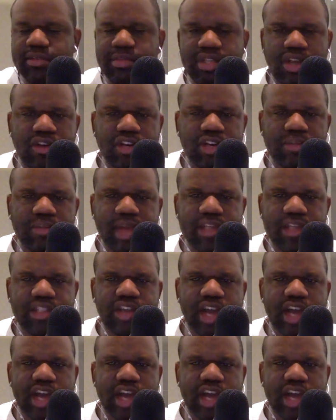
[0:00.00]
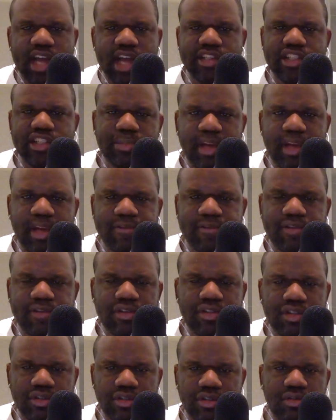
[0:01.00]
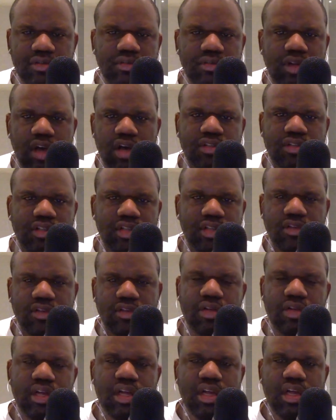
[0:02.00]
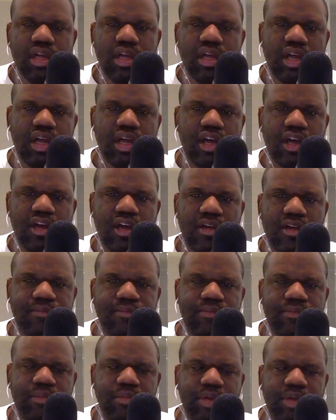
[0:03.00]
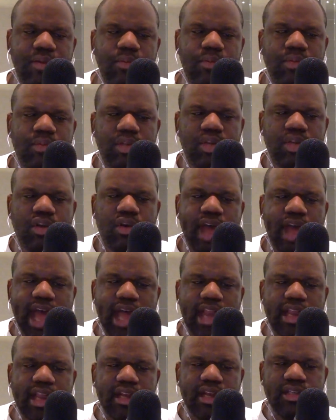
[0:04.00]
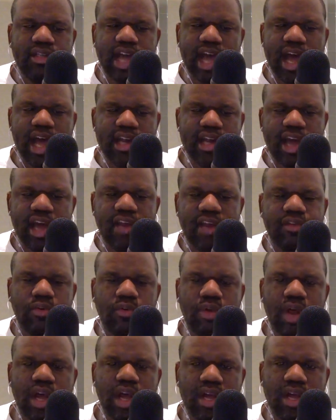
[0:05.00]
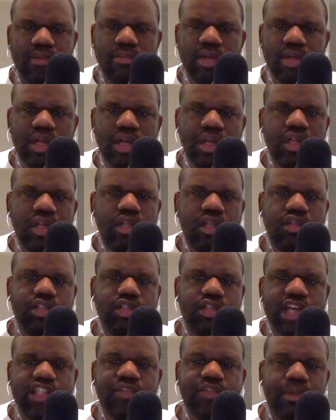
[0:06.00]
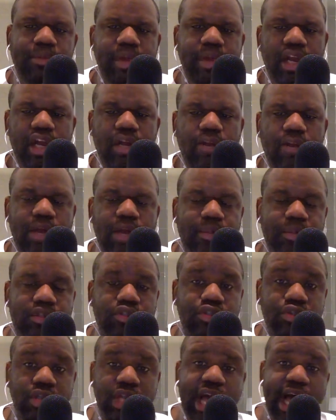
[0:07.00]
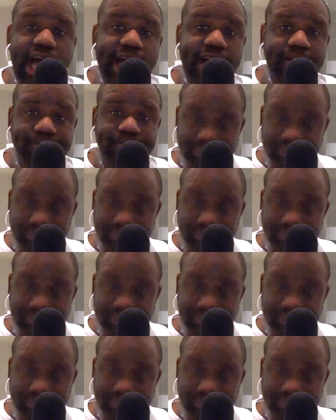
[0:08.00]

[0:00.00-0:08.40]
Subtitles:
Tony Macy, I just paid for June also. But, you know, Alan, Donovan, Rom, those guys have been paid all the way up until July.